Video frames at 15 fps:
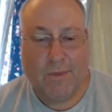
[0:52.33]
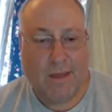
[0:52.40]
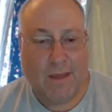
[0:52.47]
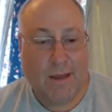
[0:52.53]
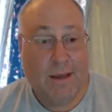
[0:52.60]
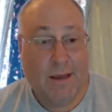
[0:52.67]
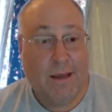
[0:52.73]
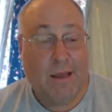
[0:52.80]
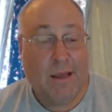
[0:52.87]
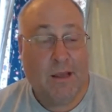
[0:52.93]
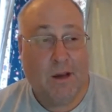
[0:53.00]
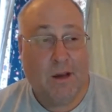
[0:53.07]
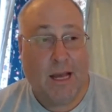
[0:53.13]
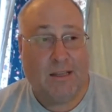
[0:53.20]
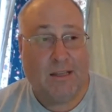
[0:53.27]
You guys
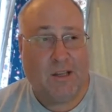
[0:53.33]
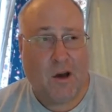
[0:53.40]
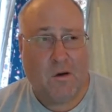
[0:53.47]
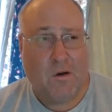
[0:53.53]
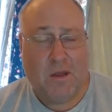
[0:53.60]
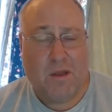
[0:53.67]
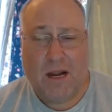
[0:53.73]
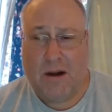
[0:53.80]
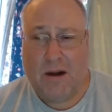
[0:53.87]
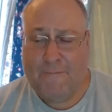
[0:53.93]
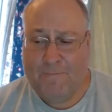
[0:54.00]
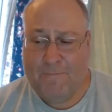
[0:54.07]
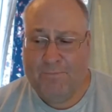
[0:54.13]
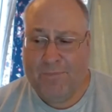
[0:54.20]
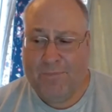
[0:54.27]
go there,
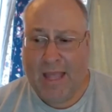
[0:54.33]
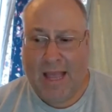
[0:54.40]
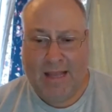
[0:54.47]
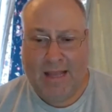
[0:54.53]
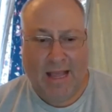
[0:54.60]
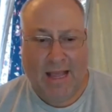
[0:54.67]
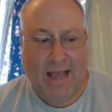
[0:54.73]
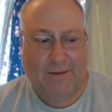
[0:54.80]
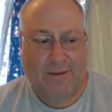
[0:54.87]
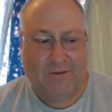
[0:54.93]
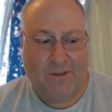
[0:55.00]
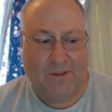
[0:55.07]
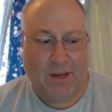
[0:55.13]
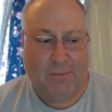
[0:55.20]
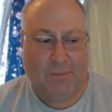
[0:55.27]
and they have
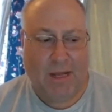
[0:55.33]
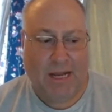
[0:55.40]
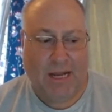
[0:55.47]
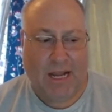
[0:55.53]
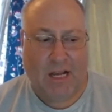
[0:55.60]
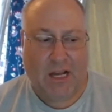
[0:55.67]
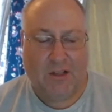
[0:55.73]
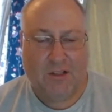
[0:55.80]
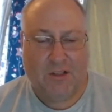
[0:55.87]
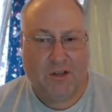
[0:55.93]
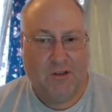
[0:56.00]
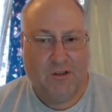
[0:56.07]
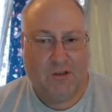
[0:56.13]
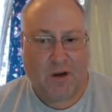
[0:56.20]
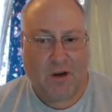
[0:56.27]
somebody else who's trying
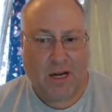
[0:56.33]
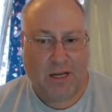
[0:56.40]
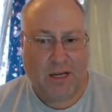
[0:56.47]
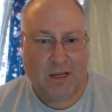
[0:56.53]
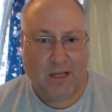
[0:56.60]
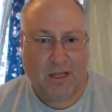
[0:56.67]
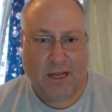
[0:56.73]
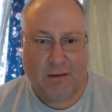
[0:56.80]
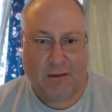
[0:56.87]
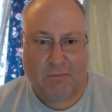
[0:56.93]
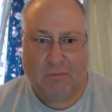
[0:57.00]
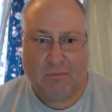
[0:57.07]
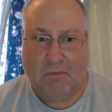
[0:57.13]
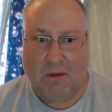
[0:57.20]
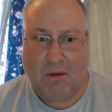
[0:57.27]
to, like,
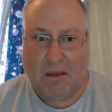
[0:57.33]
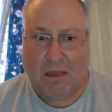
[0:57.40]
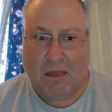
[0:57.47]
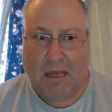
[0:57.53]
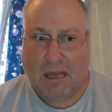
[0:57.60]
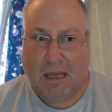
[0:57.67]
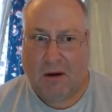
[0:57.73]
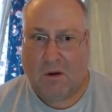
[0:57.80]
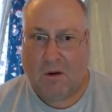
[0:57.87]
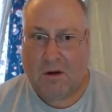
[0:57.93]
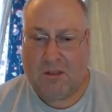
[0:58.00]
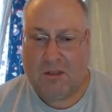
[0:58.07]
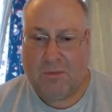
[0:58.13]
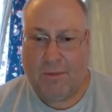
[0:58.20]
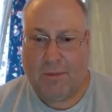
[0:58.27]
get Hornsby
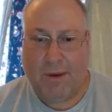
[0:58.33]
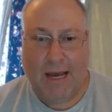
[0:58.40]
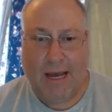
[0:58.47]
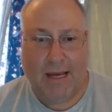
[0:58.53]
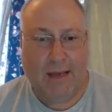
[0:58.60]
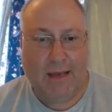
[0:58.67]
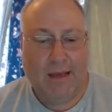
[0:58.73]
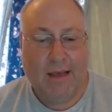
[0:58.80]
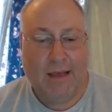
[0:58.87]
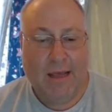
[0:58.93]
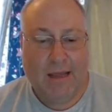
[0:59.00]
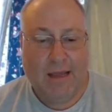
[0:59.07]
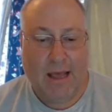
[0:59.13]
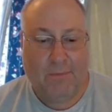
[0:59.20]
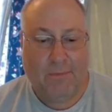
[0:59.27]
back. That
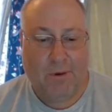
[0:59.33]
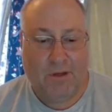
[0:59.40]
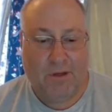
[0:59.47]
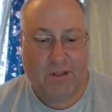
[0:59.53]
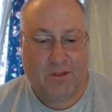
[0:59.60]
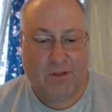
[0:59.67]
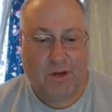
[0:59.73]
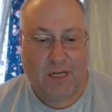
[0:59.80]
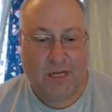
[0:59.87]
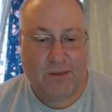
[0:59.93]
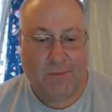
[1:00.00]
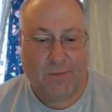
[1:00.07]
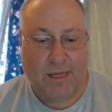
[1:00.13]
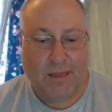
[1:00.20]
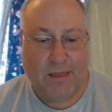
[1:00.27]
person tries to make their
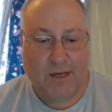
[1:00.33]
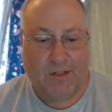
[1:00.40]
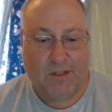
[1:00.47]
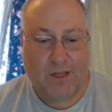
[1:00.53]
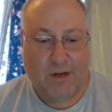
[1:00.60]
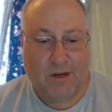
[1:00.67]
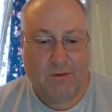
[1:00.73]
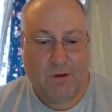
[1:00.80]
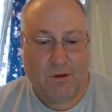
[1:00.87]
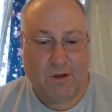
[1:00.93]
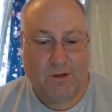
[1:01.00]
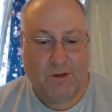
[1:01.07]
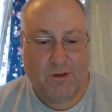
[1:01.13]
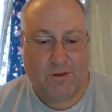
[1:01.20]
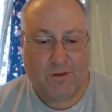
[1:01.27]
skill roll to
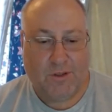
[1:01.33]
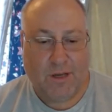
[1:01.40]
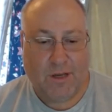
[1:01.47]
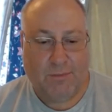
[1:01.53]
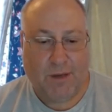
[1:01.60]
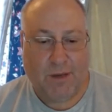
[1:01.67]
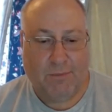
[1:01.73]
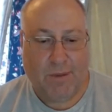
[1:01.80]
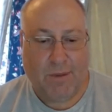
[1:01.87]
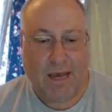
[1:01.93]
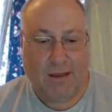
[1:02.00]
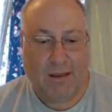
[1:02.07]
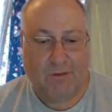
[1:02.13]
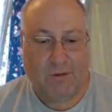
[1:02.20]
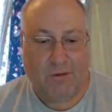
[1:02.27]
summon him back
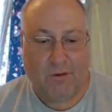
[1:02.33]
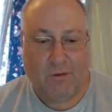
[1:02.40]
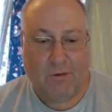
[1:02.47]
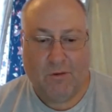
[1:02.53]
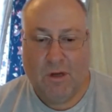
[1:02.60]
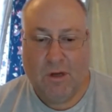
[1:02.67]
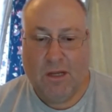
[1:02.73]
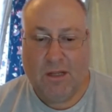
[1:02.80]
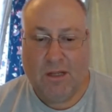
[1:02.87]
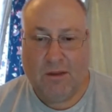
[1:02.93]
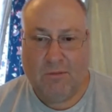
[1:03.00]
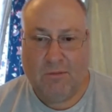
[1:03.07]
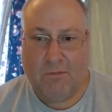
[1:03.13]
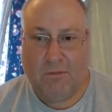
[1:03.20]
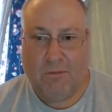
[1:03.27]
through
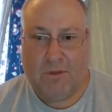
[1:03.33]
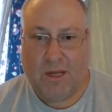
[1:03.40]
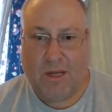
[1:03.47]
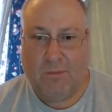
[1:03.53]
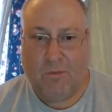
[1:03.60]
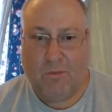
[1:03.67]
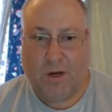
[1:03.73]
some weird game